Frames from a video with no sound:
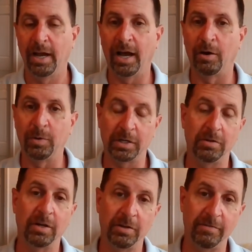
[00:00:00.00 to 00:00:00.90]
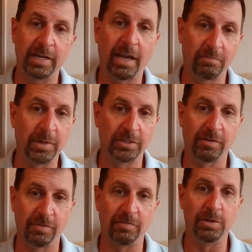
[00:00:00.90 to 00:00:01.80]
where you don't even have much
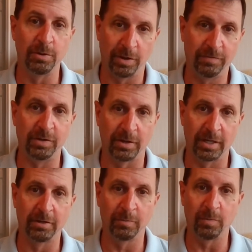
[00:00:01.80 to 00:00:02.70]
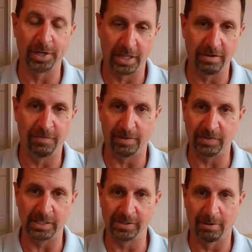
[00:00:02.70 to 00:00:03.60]
of a view if you're in one of the
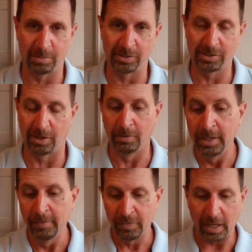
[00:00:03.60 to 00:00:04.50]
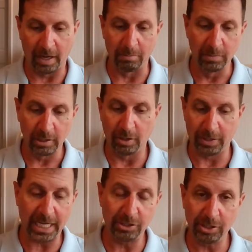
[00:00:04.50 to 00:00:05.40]
50s numbers. So
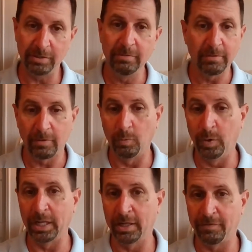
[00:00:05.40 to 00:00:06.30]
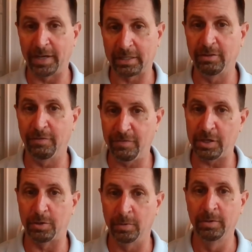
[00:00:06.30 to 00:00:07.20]
location will affect the
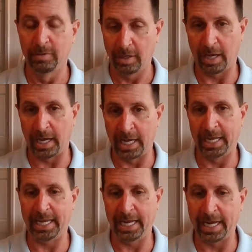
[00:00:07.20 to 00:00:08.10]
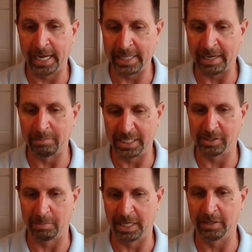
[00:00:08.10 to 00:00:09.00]
view, and that
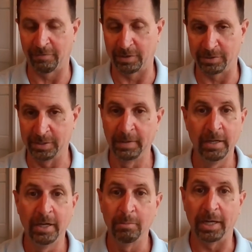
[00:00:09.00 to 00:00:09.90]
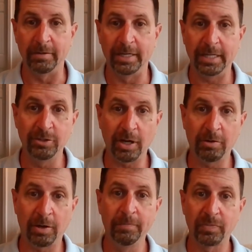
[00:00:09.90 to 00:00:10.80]
makes a big difference. But in
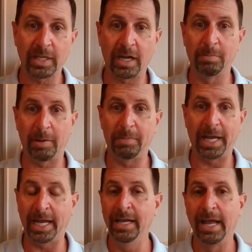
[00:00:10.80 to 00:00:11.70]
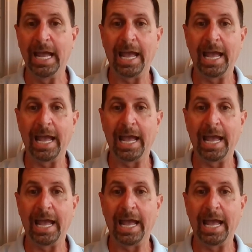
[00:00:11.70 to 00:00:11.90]
general, Cowpet Bay,